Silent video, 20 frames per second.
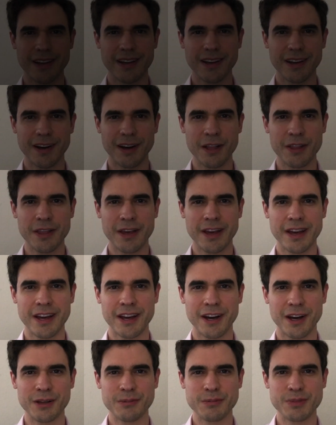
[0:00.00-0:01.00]
Hi
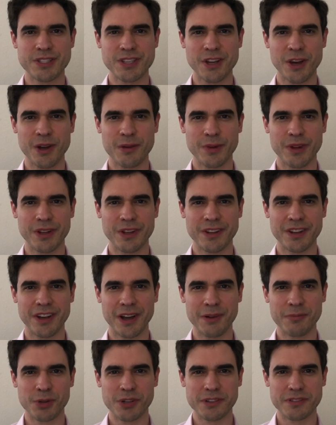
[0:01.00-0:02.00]
there, I'm Simon.
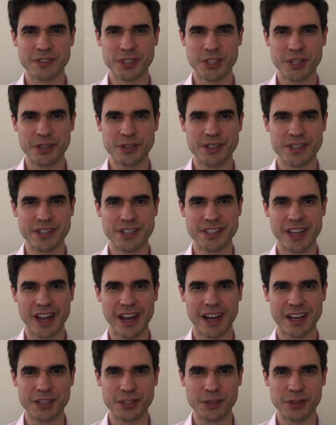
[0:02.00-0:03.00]
I'm one of the tutors
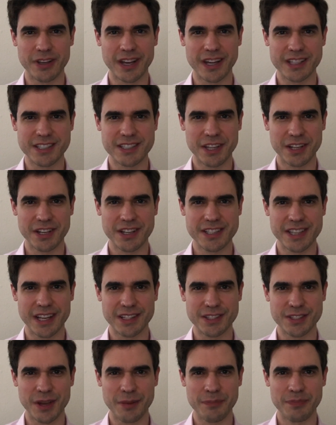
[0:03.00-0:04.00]
at UK Study
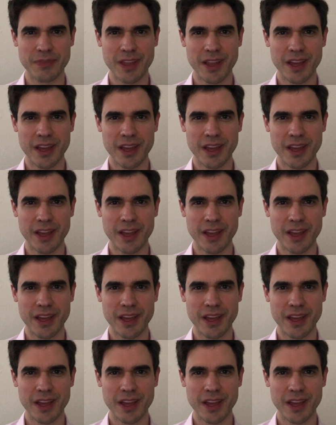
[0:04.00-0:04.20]
Centre.